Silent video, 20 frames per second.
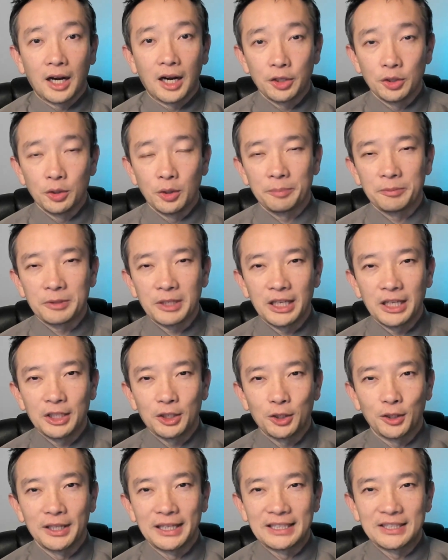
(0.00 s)
Are you updating your
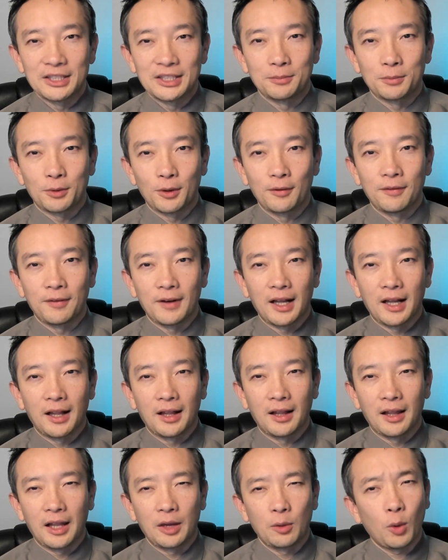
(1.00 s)
LinkedIn
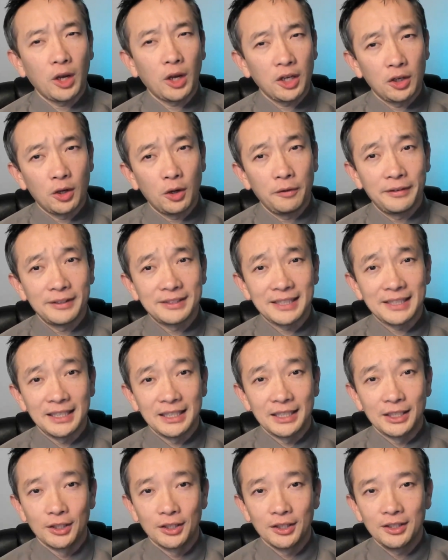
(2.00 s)
profile and want to know if it's any
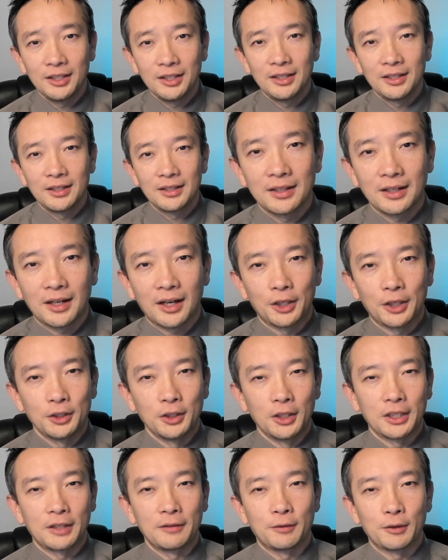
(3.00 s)
good? Are you
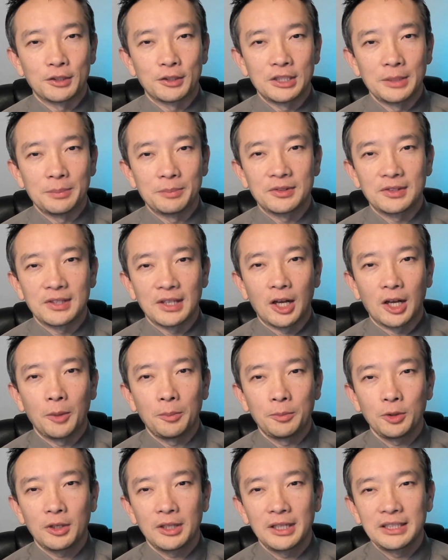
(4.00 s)
looking for tips to help
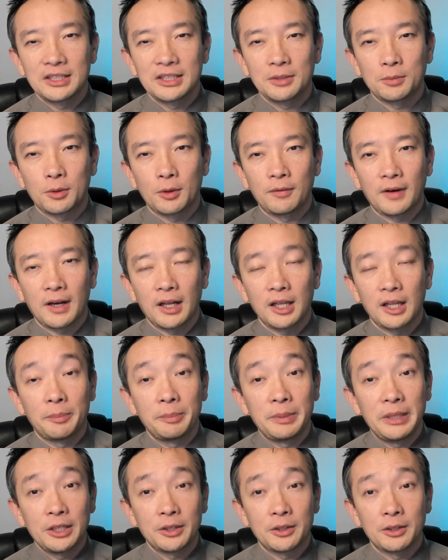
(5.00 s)
your LinkedIn profile
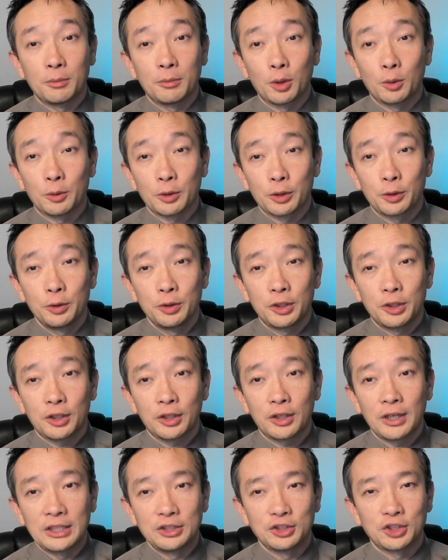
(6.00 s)
appear in more recruiter
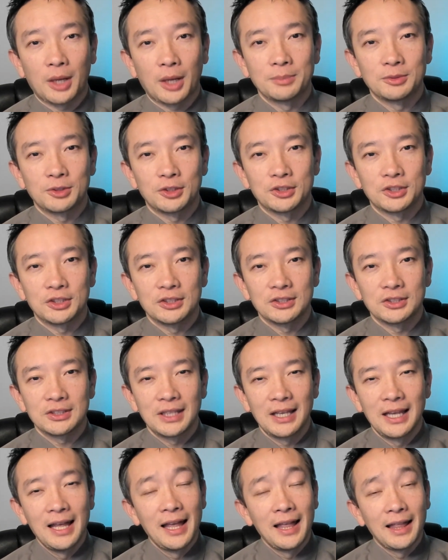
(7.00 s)
and job searches?
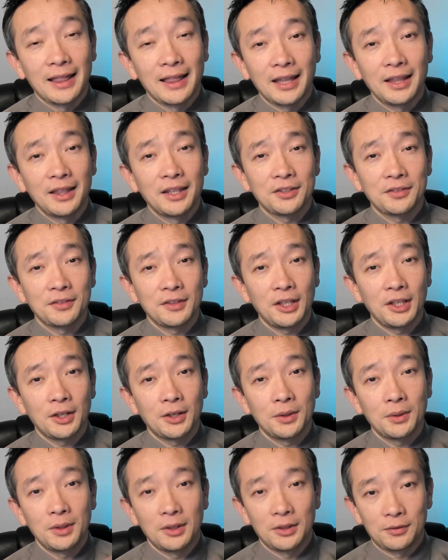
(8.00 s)
Then this
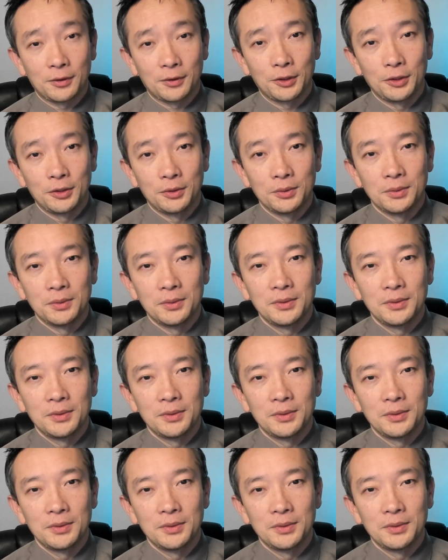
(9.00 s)
video is for you.